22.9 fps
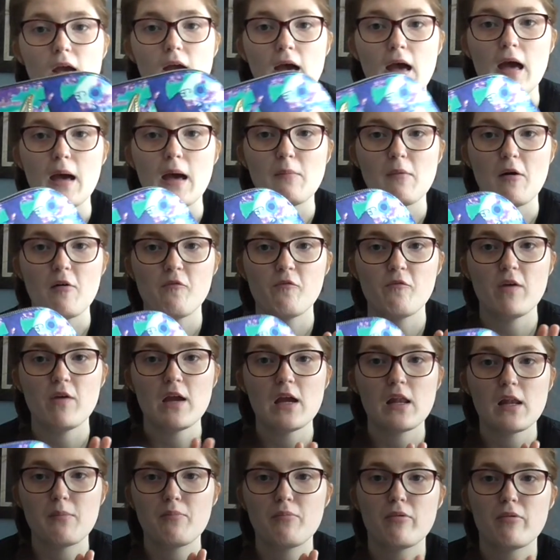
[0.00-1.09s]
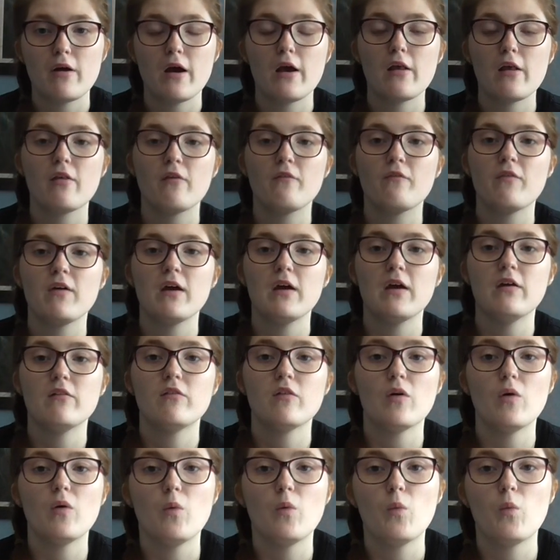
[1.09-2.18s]
Um, I think the price of it
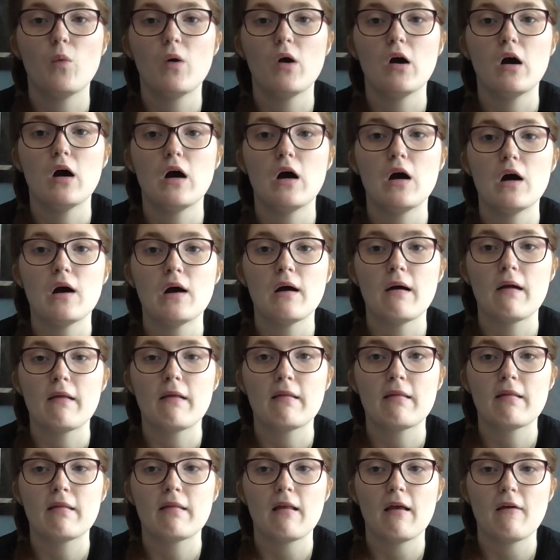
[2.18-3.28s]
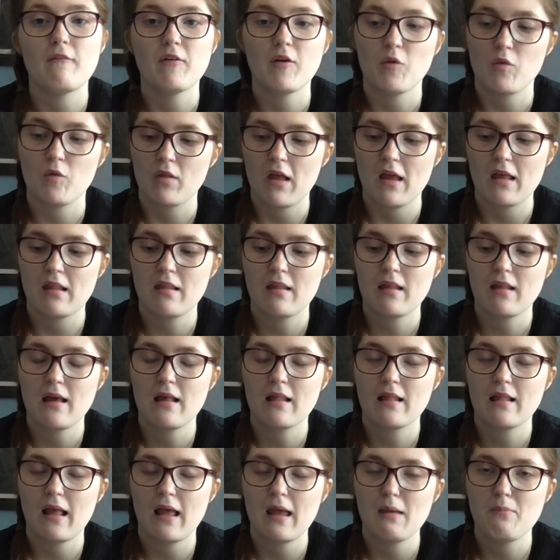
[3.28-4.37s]
was, I think it was like
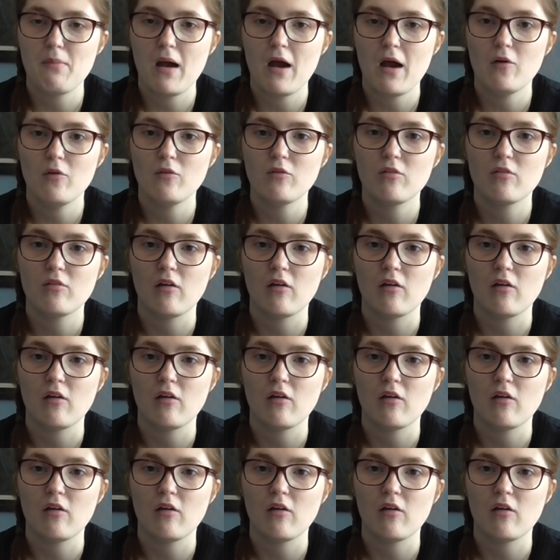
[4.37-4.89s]
six, eight pounds.